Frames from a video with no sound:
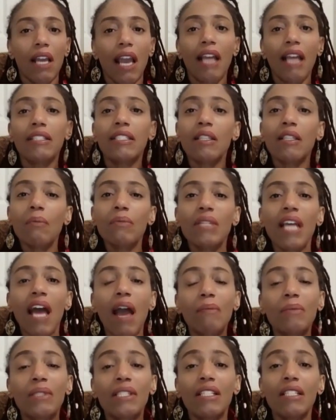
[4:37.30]
And
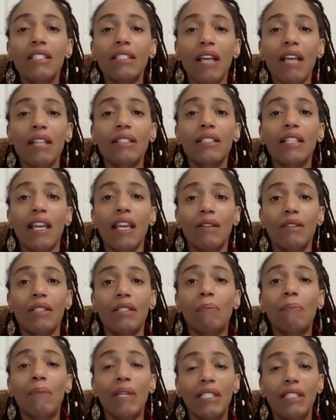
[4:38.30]
sometimes these thoughts can
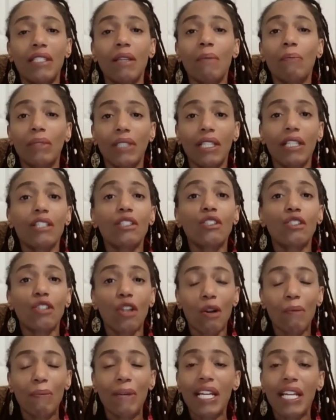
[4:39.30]
be simply
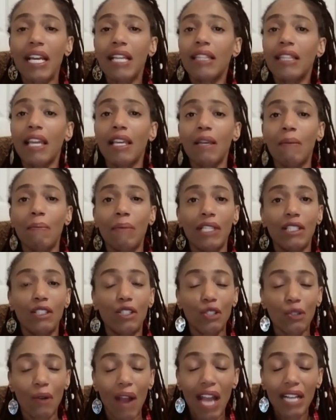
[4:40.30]
disturbing and they can be
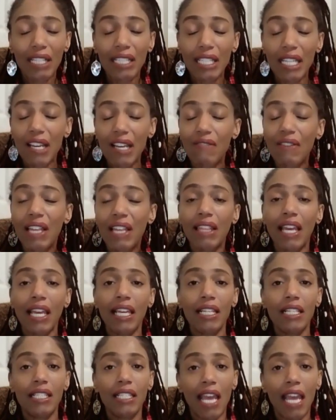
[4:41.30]
distractive and they
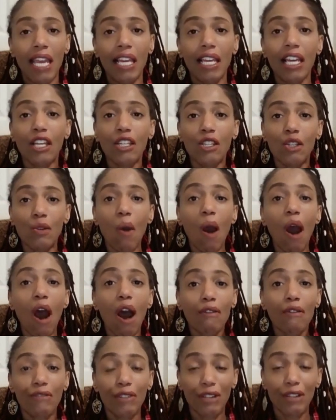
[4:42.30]
can take you
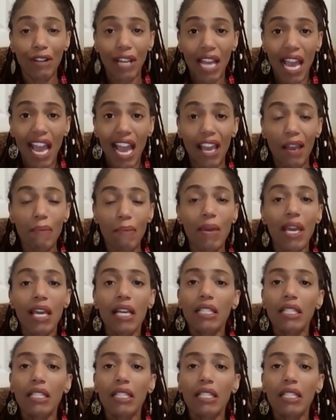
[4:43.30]
off your game.